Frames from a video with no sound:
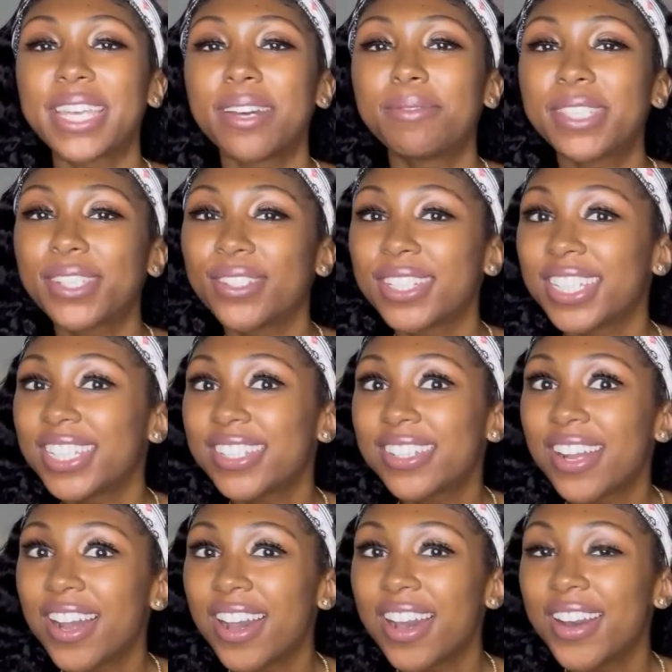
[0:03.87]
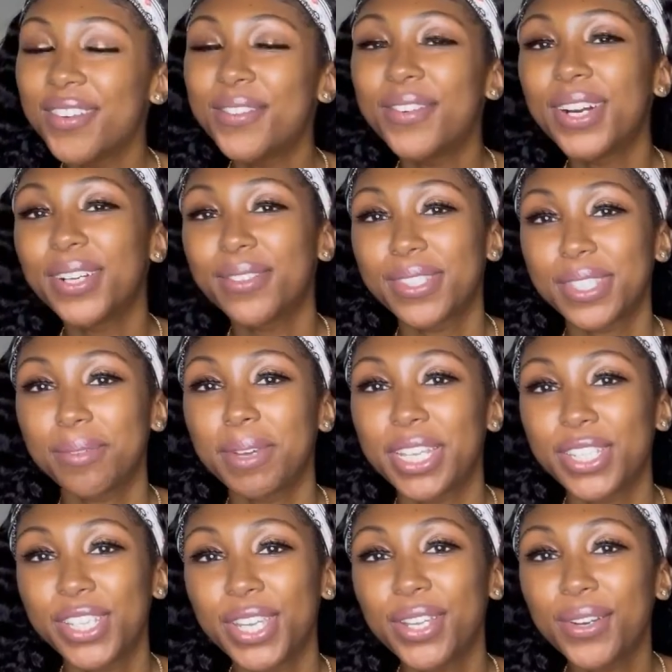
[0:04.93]
Absolutely Sha. Welcome to my
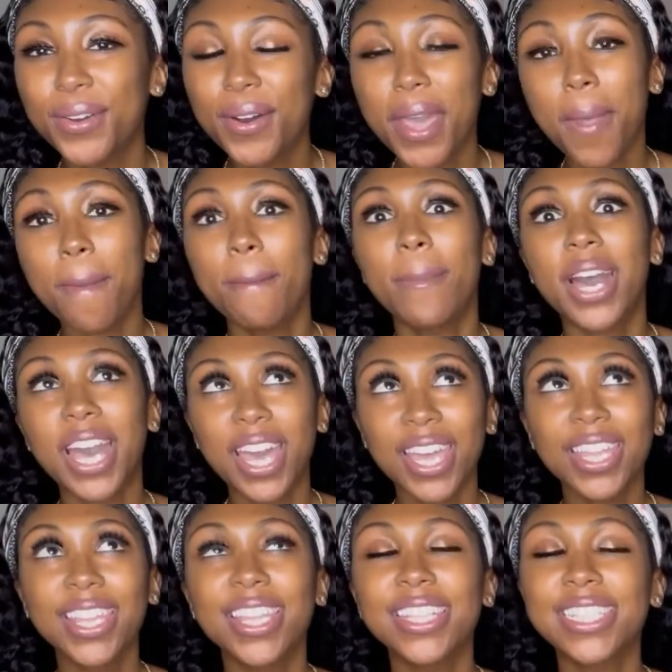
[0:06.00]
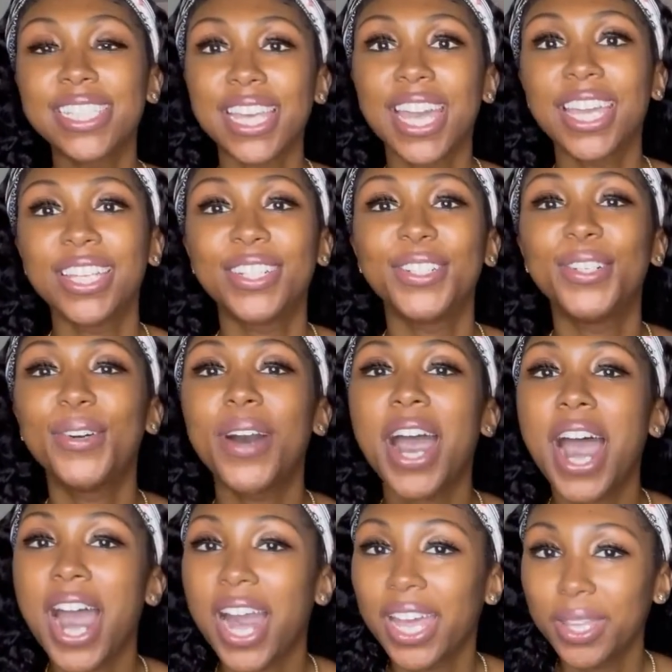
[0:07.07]
channel, and by the title,
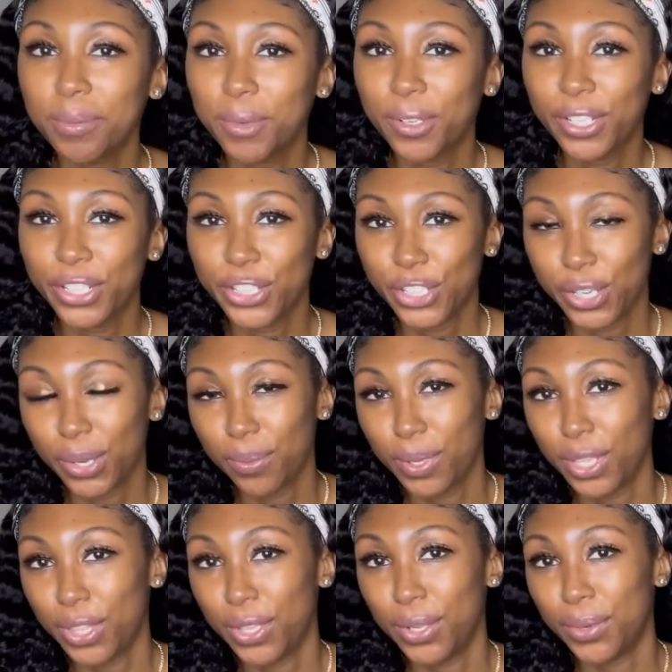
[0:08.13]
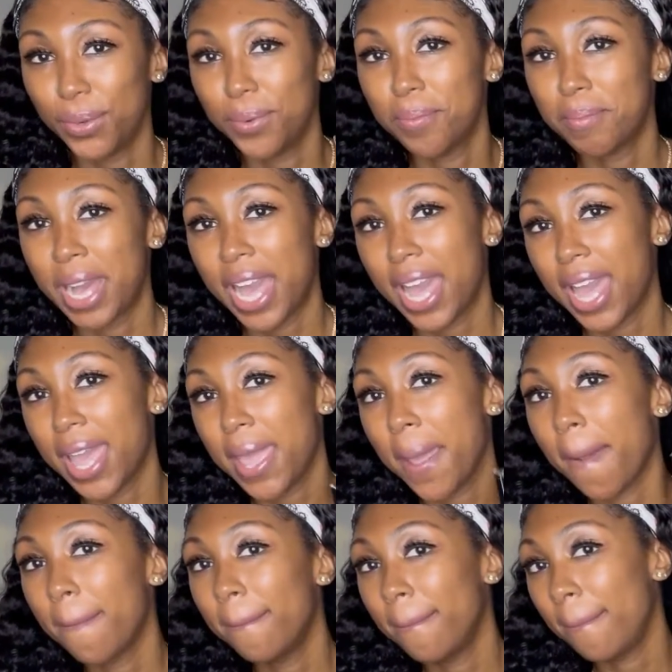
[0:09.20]
I am going to share with you my
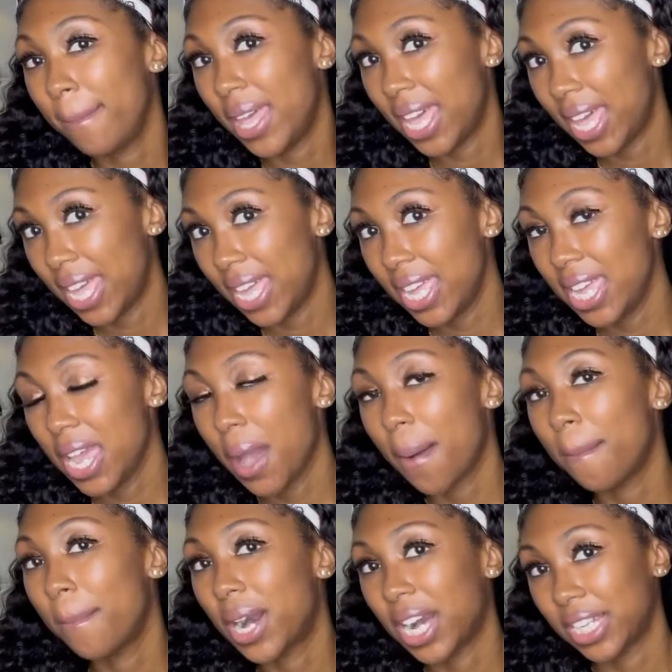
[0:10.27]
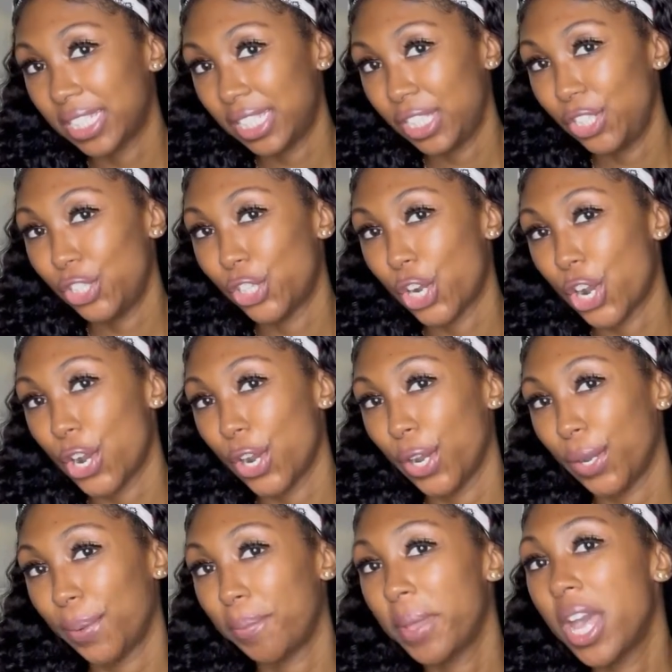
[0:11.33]
May
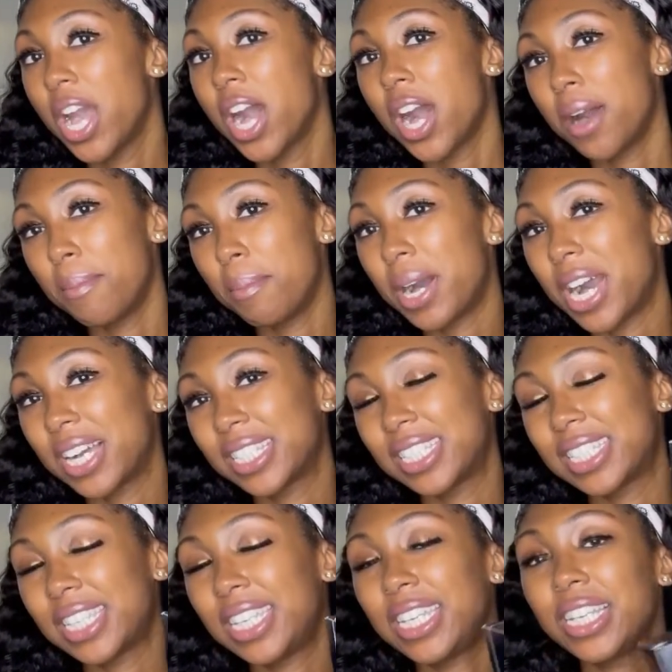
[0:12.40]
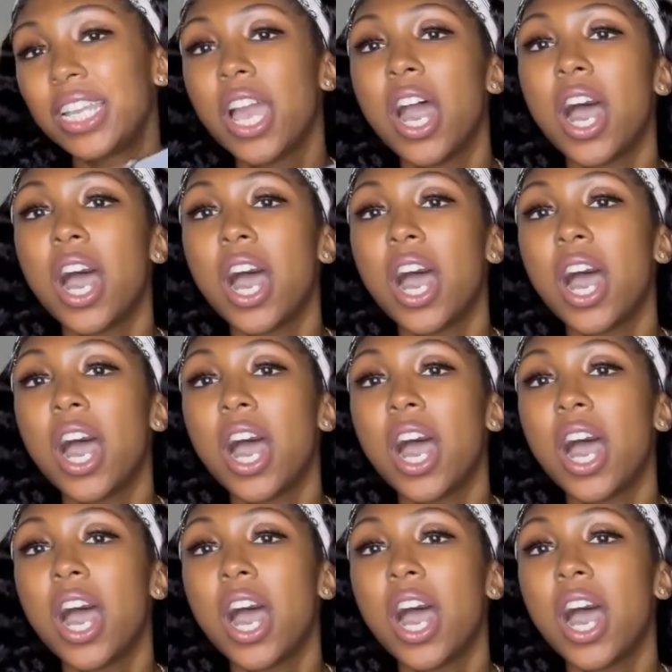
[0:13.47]
Boxycharm unboxing.